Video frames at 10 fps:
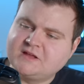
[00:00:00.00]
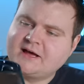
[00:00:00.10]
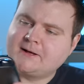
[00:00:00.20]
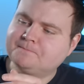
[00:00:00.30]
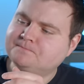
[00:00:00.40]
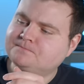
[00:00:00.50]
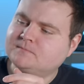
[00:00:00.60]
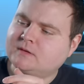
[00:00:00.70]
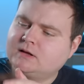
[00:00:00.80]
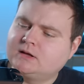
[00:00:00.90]
Yeah,
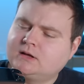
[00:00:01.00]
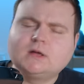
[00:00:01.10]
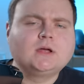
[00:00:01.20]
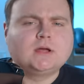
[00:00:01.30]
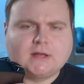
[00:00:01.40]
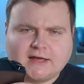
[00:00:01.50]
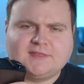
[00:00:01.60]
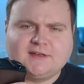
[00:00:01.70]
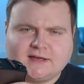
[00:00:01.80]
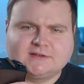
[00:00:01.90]
I
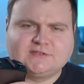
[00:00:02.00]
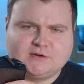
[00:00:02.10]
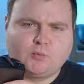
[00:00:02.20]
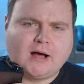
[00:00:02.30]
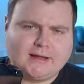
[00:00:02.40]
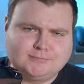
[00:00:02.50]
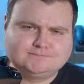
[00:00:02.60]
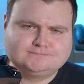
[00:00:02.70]
think I can see why.